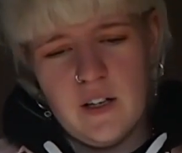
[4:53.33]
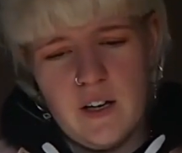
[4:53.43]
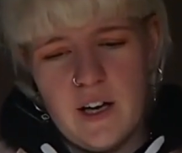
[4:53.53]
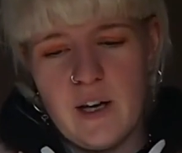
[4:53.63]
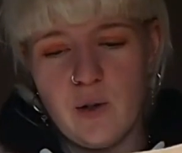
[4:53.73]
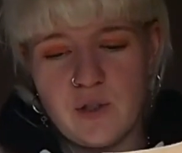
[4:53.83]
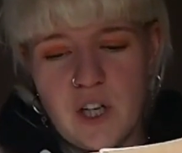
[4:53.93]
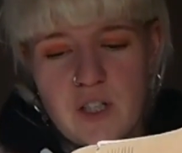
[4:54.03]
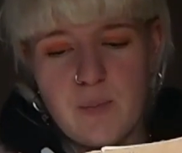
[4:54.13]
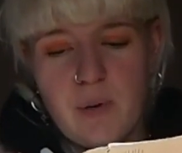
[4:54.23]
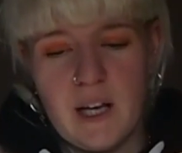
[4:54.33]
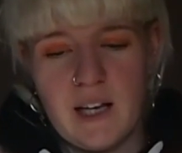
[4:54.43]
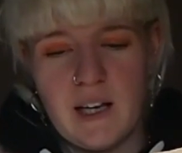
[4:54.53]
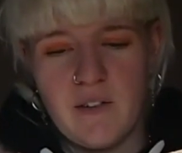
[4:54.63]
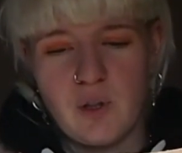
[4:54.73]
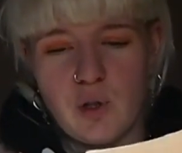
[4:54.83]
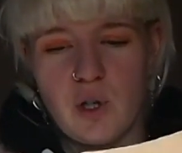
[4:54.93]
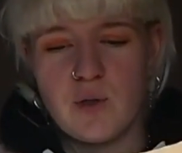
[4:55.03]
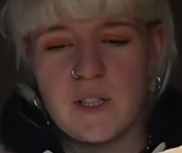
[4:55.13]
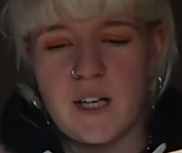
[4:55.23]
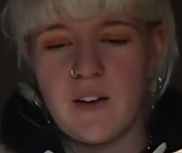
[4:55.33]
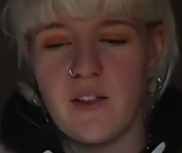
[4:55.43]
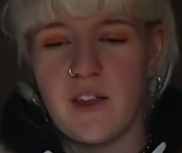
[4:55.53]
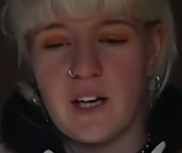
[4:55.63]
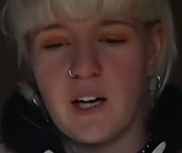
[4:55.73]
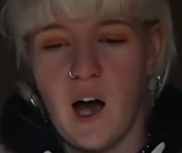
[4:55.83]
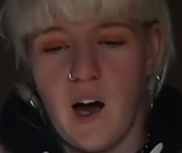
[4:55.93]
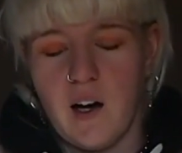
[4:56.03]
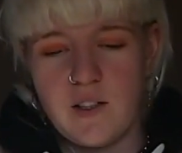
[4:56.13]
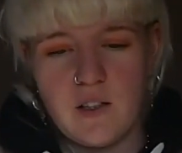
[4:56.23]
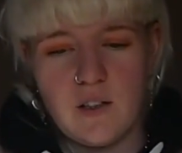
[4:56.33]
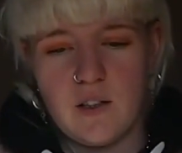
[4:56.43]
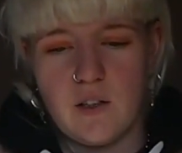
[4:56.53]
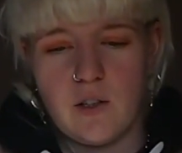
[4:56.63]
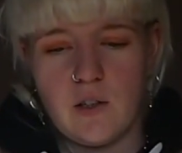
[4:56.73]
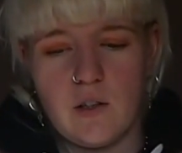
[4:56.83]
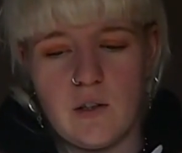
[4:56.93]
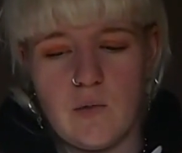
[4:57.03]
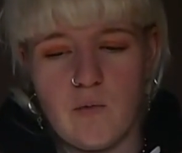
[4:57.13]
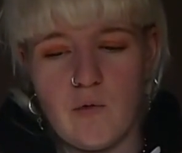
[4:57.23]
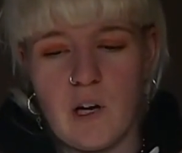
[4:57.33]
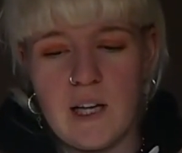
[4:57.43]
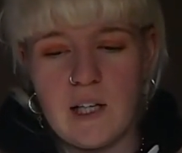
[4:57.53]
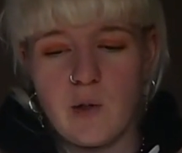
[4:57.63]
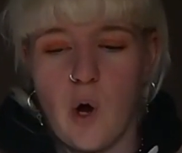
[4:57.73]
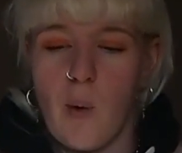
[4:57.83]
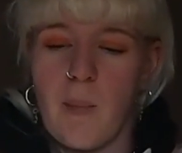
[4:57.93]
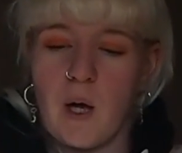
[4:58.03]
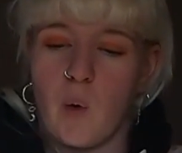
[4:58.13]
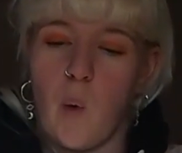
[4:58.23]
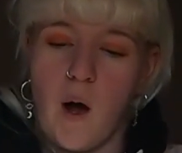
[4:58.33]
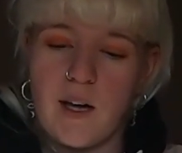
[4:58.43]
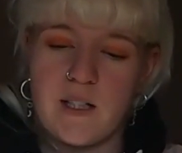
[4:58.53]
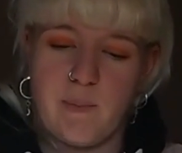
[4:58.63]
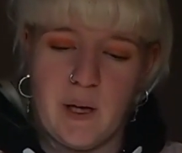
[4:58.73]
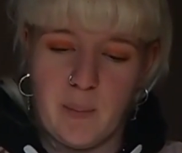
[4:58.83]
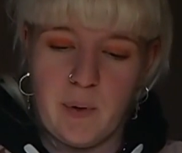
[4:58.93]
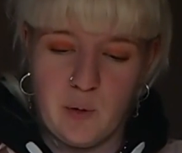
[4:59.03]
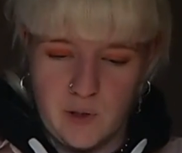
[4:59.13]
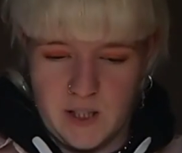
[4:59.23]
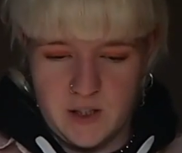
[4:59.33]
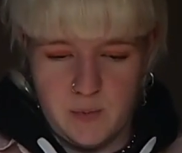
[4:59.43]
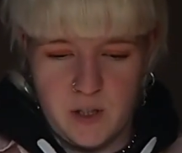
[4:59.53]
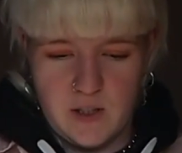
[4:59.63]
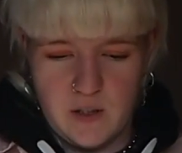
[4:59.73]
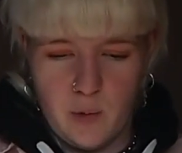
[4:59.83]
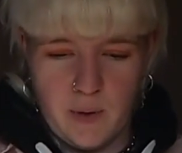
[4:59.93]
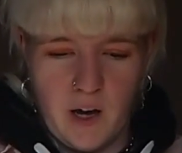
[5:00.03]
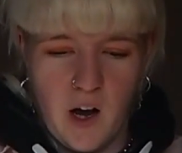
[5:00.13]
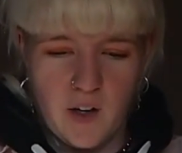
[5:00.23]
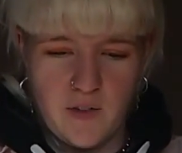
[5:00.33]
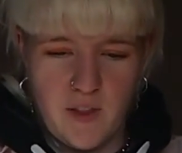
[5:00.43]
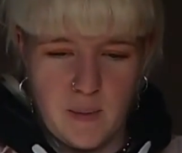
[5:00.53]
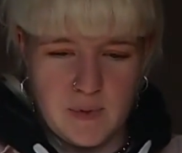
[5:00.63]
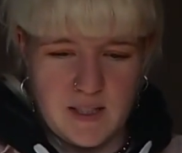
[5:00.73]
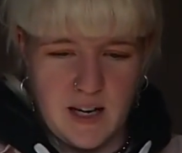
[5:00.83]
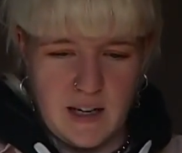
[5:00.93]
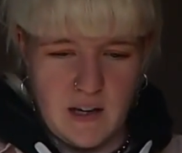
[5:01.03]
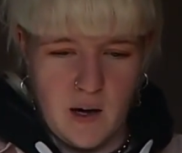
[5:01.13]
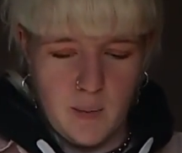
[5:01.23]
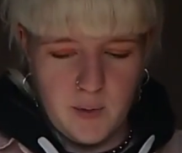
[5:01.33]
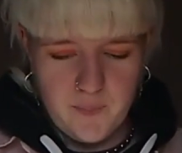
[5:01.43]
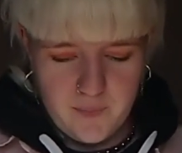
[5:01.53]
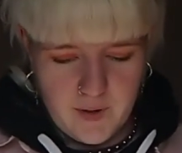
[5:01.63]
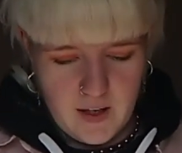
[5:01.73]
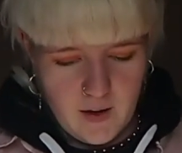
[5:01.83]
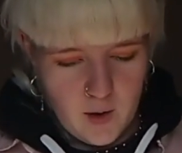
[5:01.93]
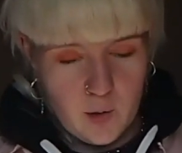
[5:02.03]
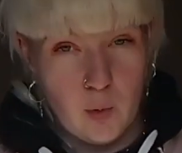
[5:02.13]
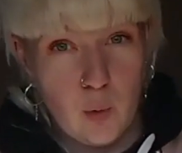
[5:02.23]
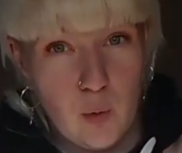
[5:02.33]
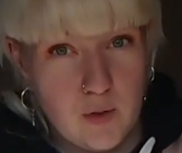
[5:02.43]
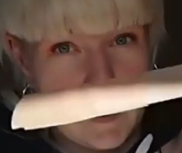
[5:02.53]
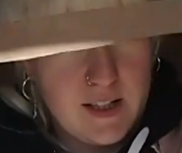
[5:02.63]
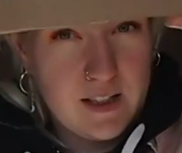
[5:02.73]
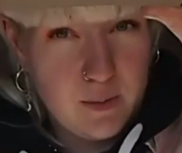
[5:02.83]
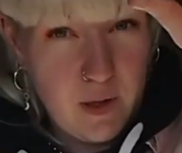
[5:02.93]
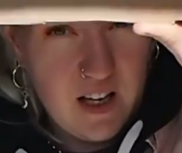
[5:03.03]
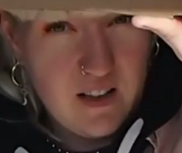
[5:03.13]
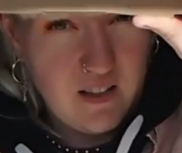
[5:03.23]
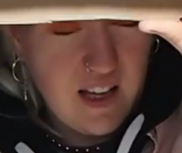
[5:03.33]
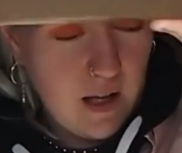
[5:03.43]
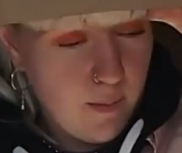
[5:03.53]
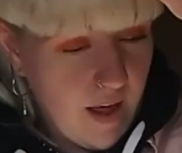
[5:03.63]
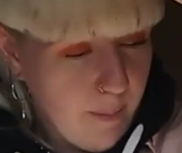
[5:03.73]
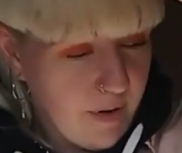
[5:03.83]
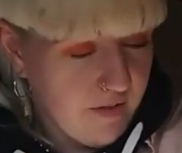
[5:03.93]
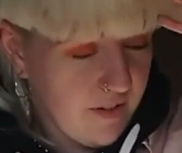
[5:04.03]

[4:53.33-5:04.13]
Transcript: It'll just be, if you're using thinner card, really you can't make quite as big buildings because it'll be hard for them to stand up. Oh, see this bit, keep that bit for